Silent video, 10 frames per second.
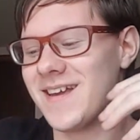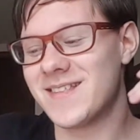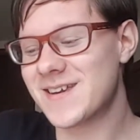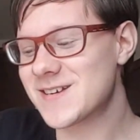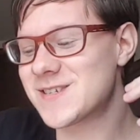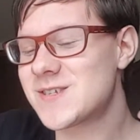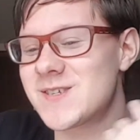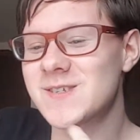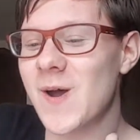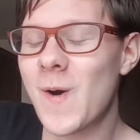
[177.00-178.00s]
There's
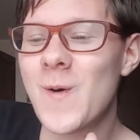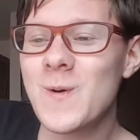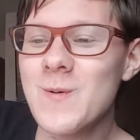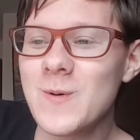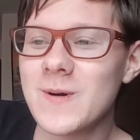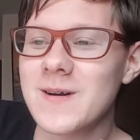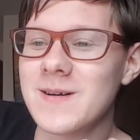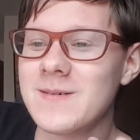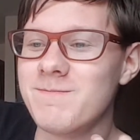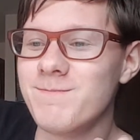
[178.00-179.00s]
so
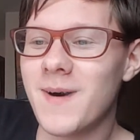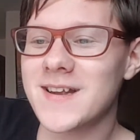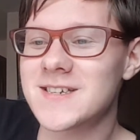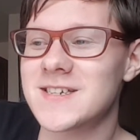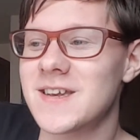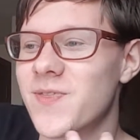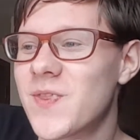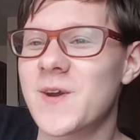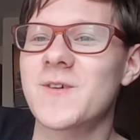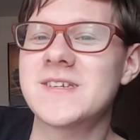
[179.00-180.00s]
much
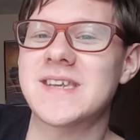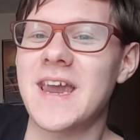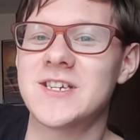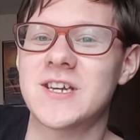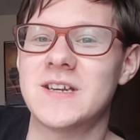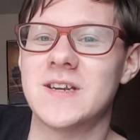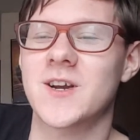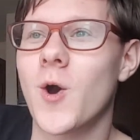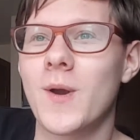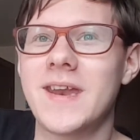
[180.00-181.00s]
theorization
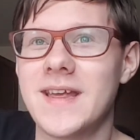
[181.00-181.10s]
going